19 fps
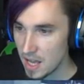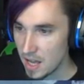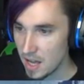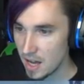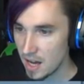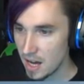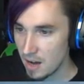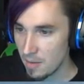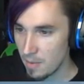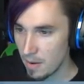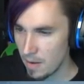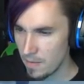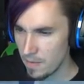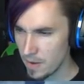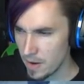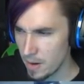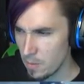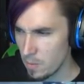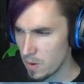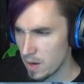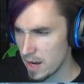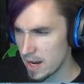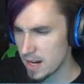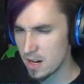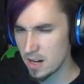Um, I forget what I